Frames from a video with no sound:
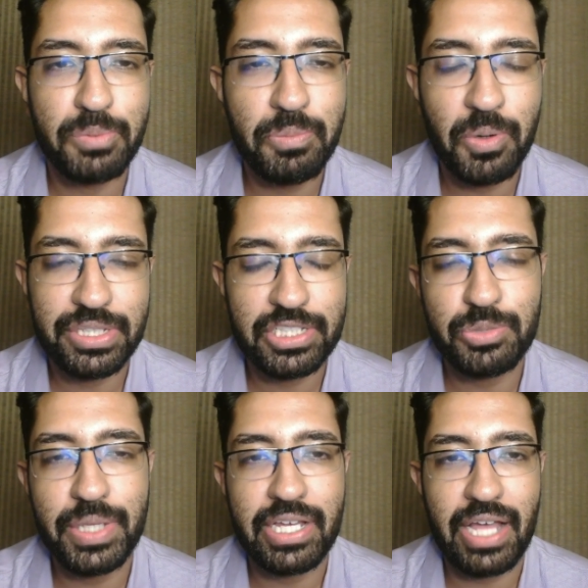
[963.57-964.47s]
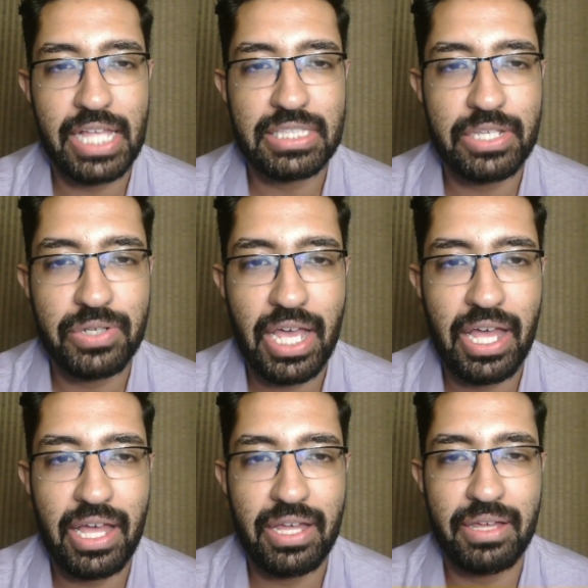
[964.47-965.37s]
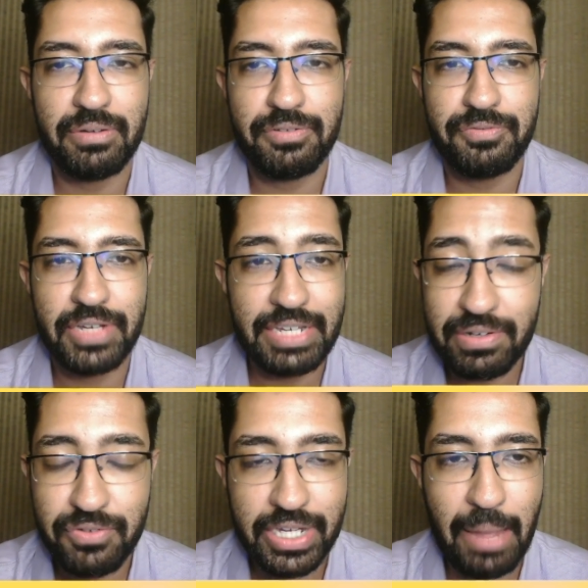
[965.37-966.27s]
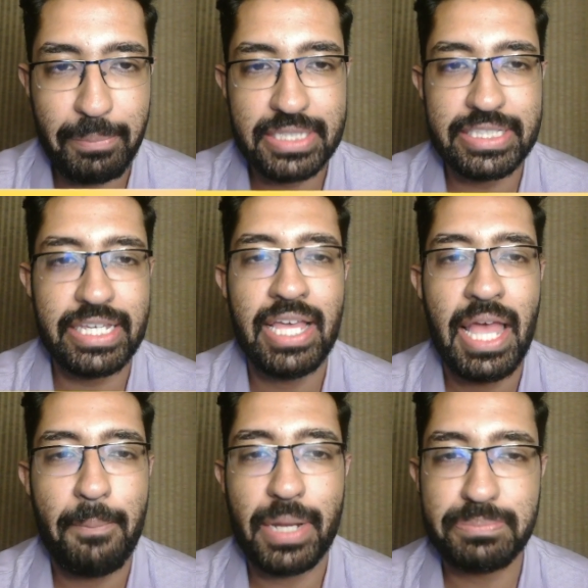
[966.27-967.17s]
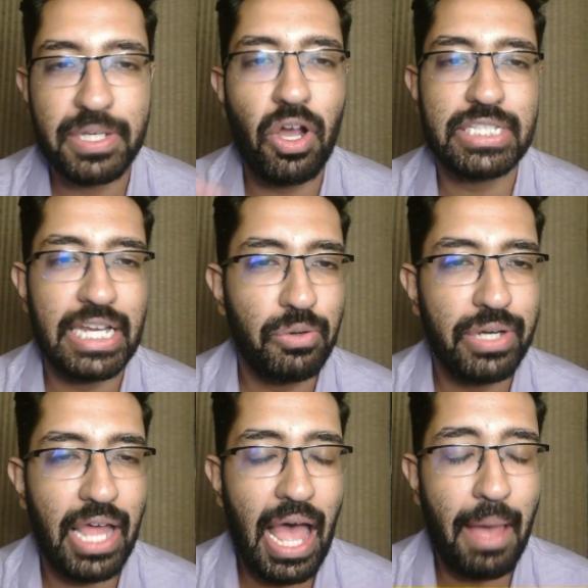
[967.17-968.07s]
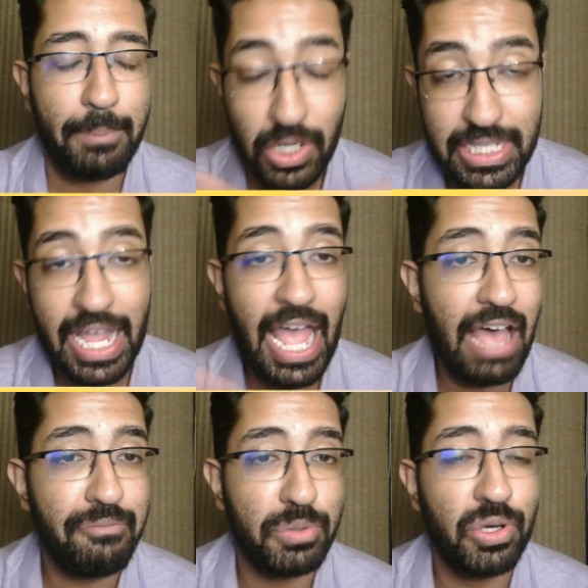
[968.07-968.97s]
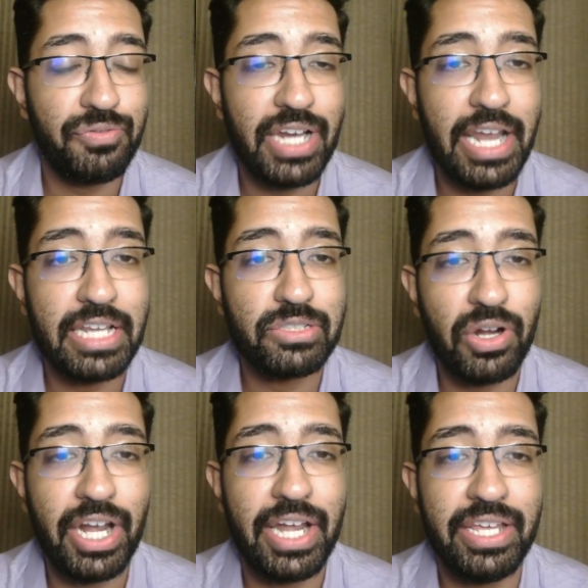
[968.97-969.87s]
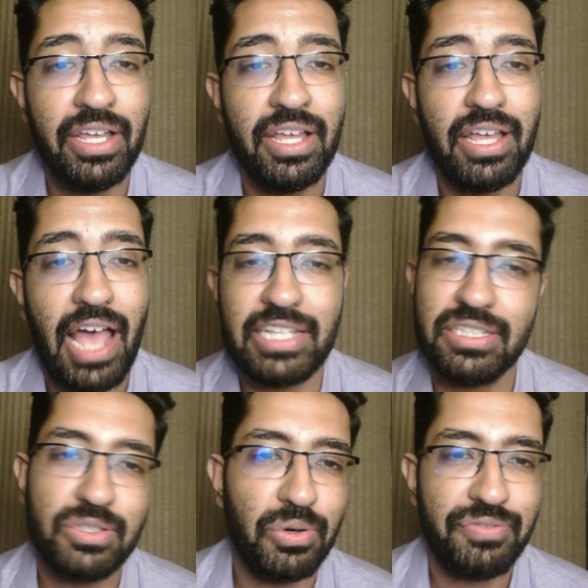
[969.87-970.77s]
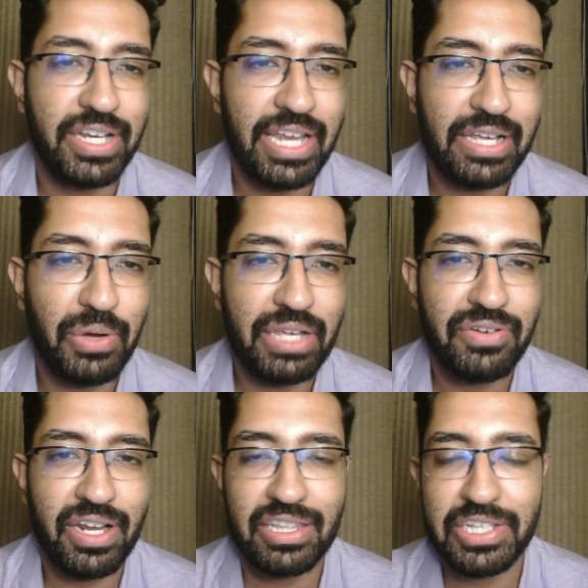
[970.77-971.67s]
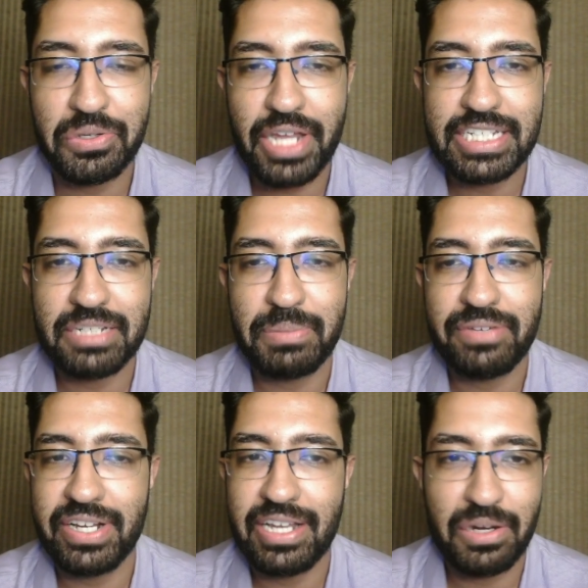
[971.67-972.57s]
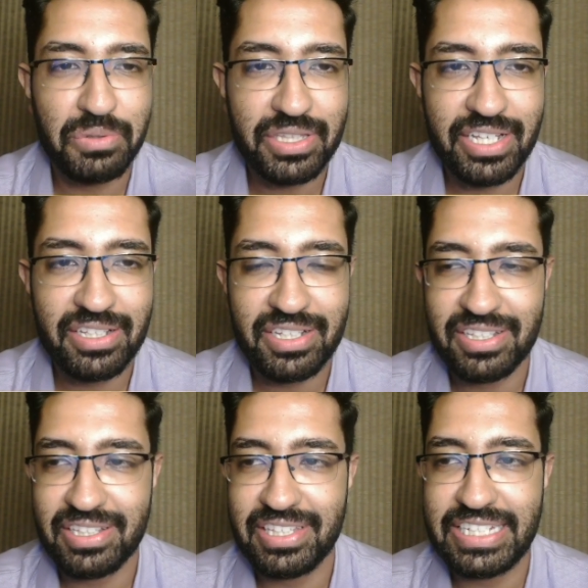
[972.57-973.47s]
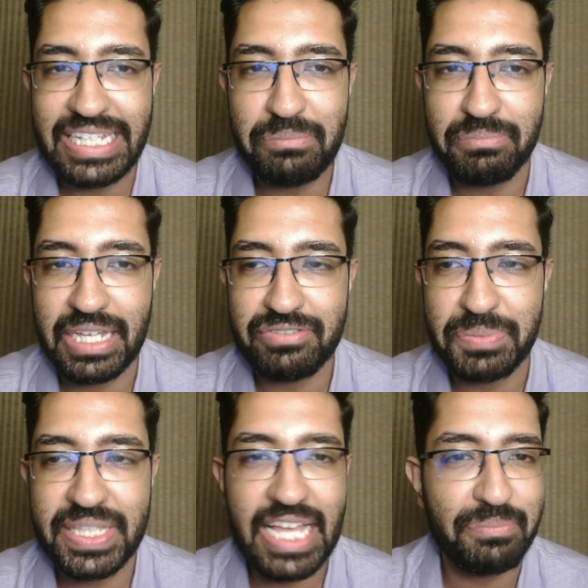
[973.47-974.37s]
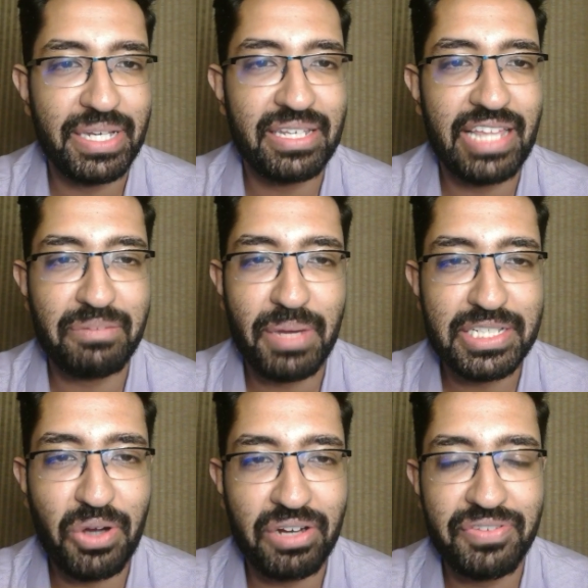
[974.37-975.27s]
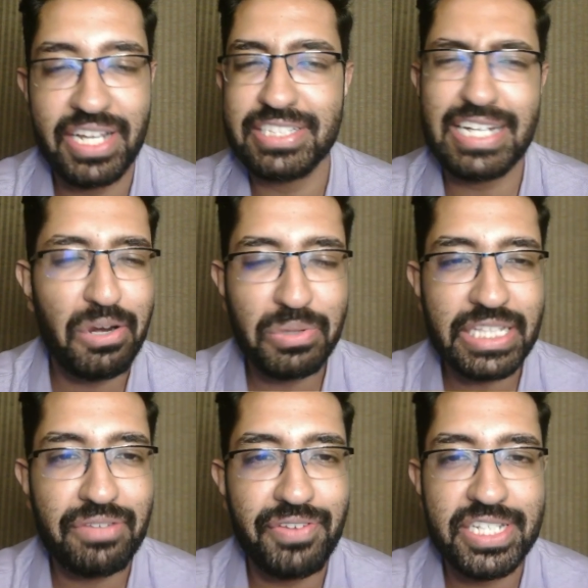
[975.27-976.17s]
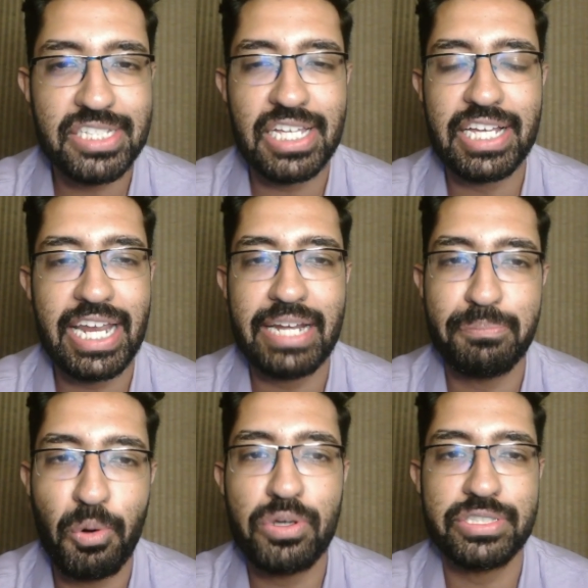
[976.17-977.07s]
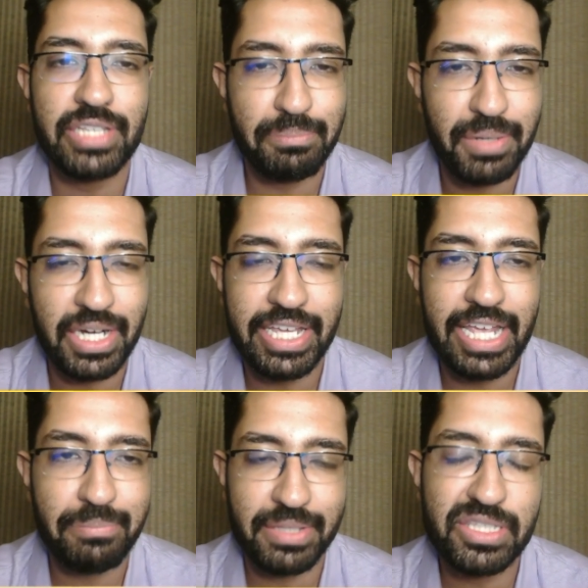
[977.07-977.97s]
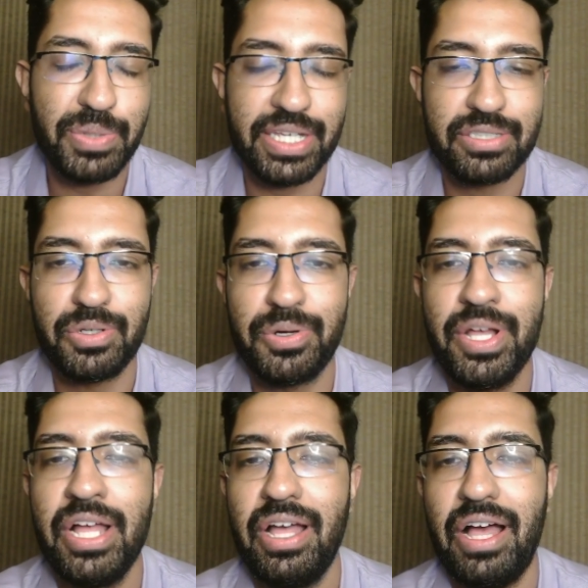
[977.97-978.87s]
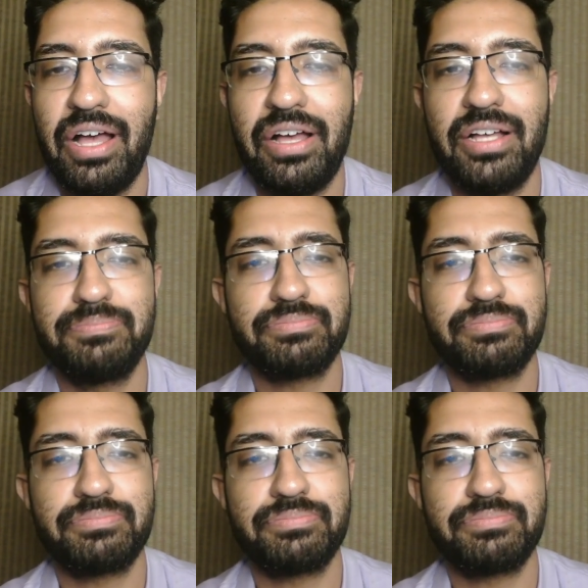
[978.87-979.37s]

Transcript: Mbumo this week as the even for captaincy, because I have Bruno Fernandes already. I just don't feel like going for another United midfielder. I don't think the team gives me that much confidence, and I don't think the fixtures are great post that Burnley game this week. So uh,